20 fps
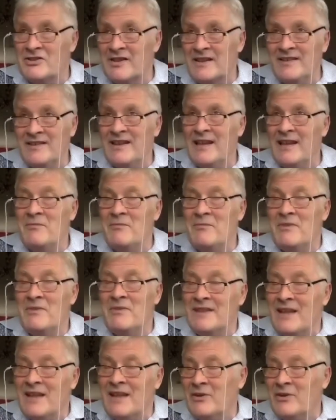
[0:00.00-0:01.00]
The same is
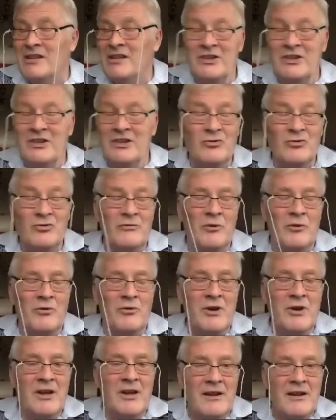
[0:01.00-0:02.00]
definitely true
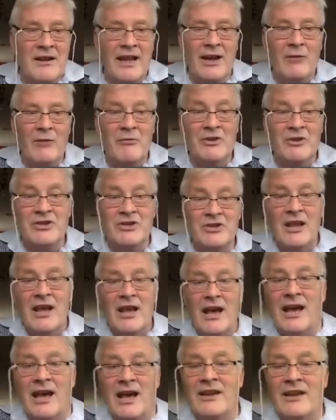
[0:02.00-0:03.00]
for language.
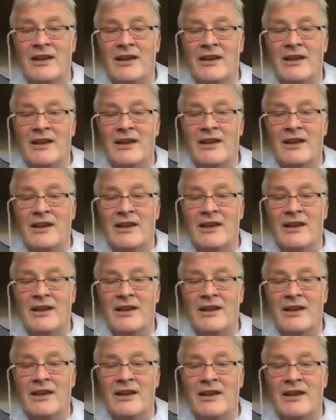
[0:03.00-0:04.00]
I revisited the
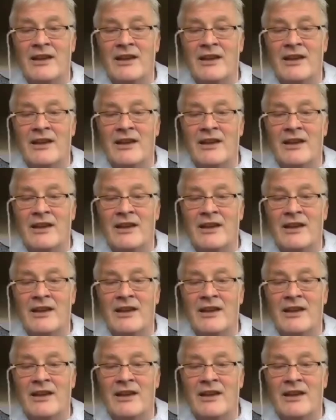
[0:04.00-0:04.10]
question